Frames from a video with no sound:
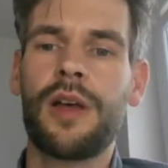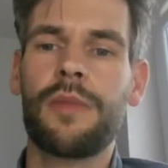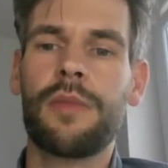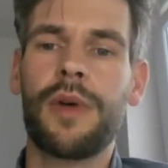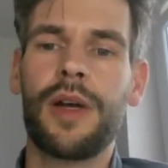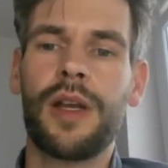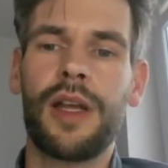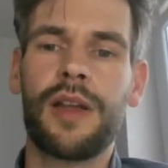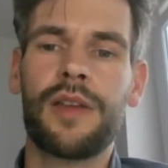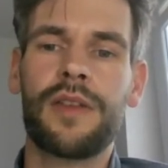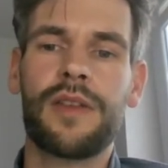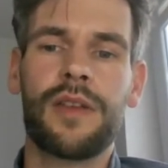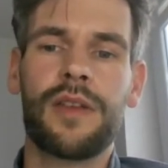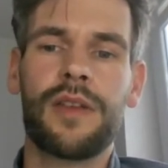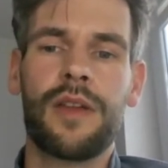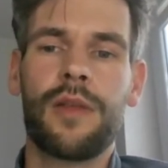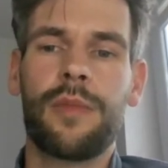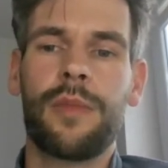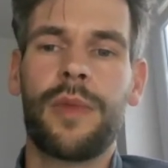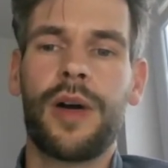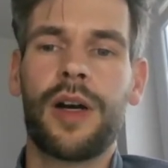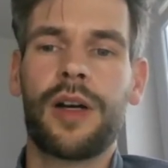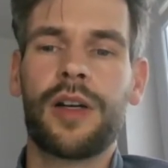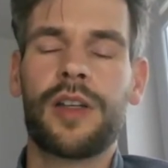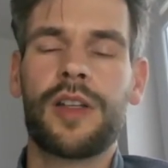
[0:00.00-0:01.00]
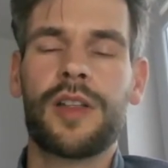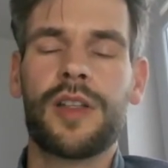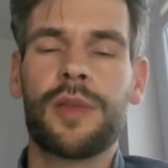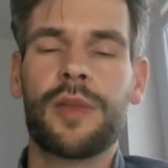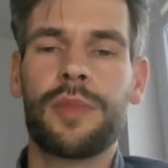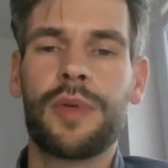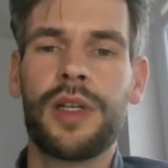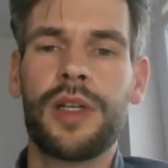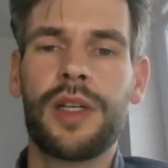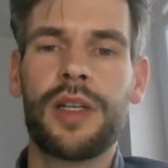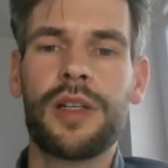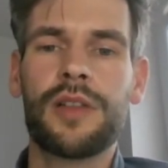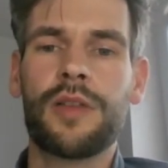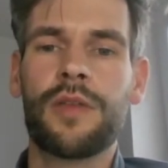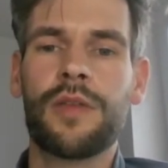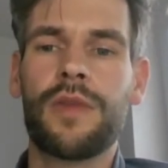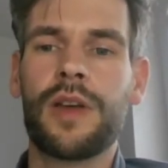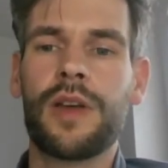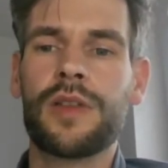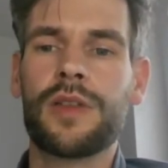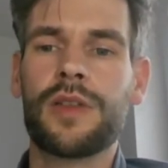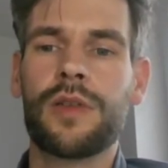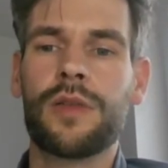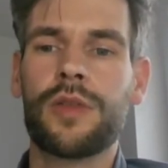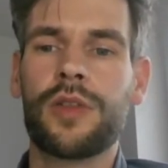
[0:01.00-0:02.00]
But as the market disappears, so
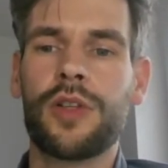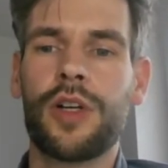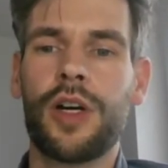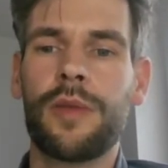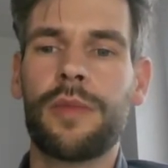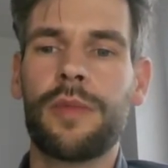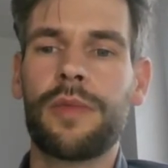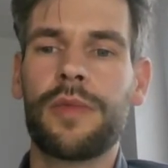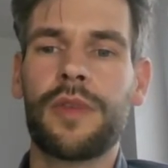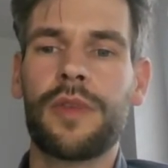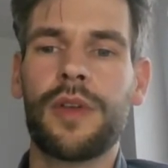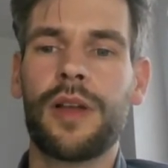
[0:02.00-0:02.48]
there's no jobs,